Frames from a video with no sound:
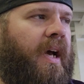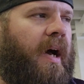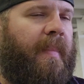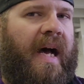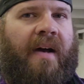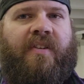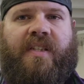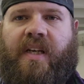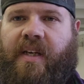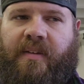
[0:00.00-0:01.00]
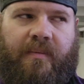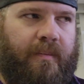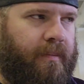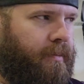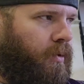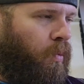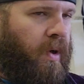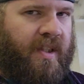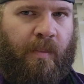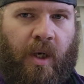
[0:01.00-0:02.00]
Obviously,
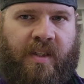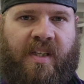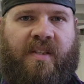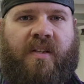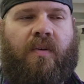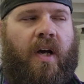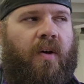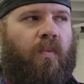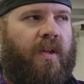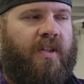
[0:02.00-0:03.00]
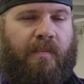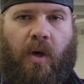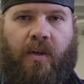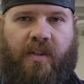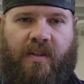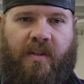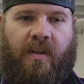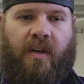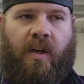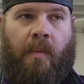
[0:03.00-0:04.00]
once Mark's
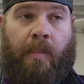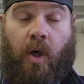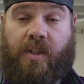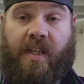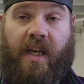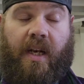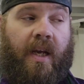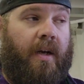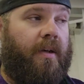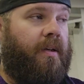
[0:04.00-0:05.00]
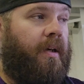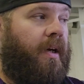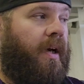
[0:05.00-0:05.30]
parts get here,